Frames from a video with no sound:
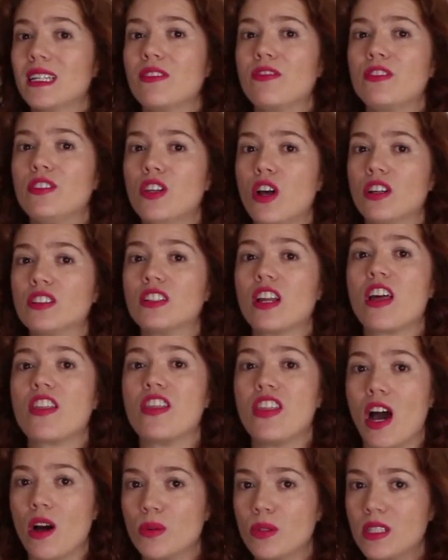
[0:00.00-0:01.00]
if not
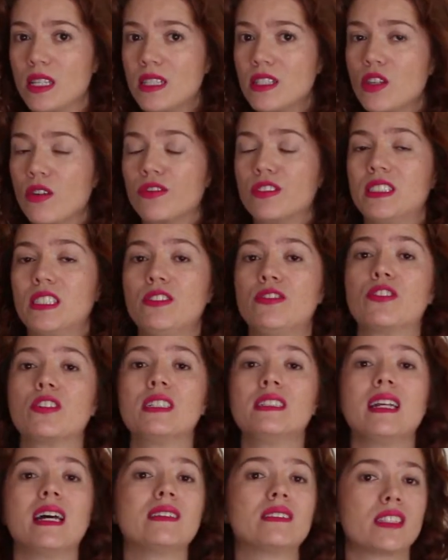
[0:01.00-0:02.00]
thousands, of
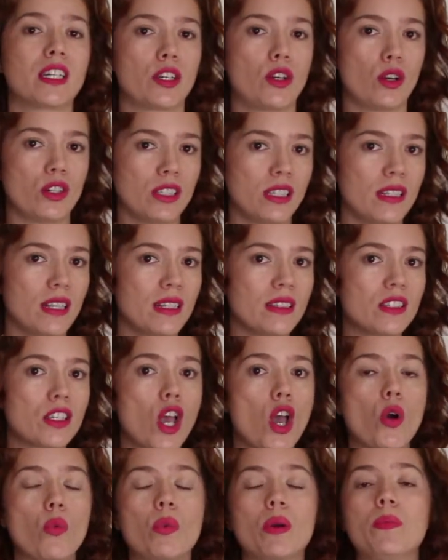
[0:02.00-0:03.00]
different antioxidants
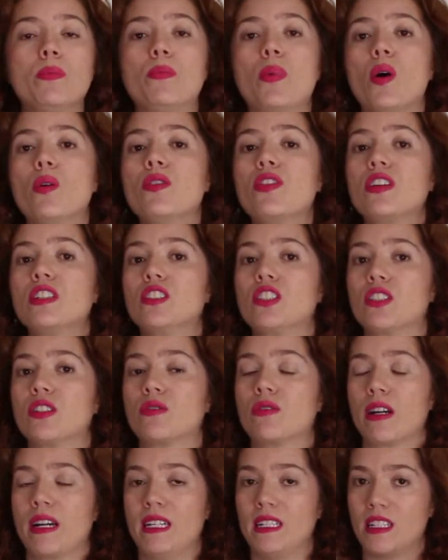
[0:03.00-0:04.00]
we both
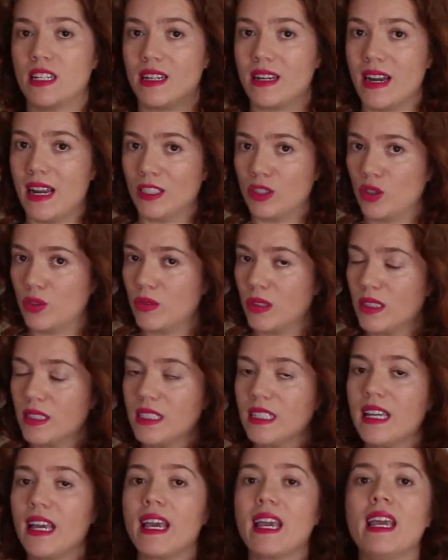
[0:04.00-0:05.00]
generate
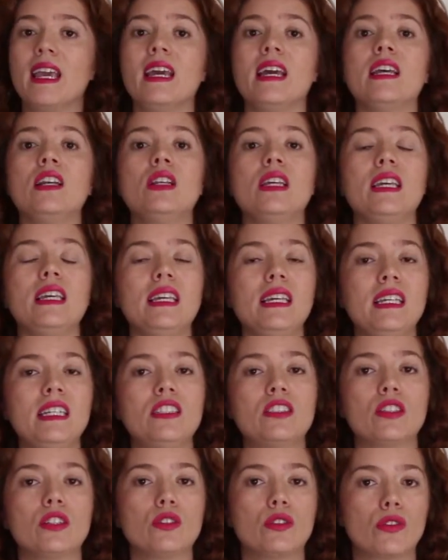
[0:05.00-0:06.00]
naturally and
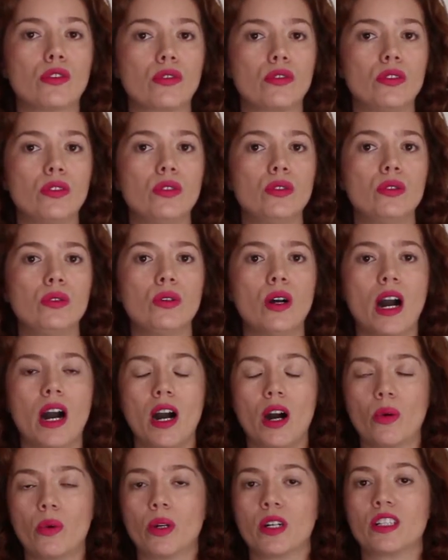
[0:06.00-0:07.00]
eat through
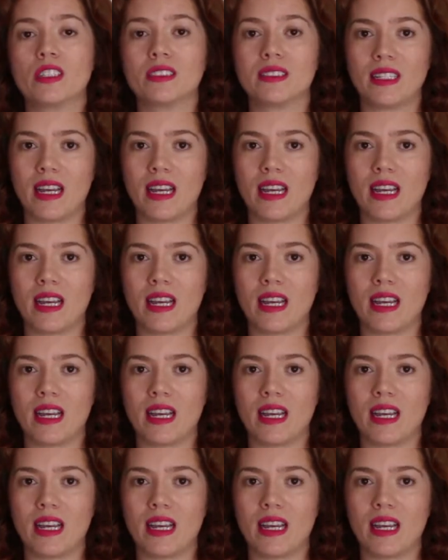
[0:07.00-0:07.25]
our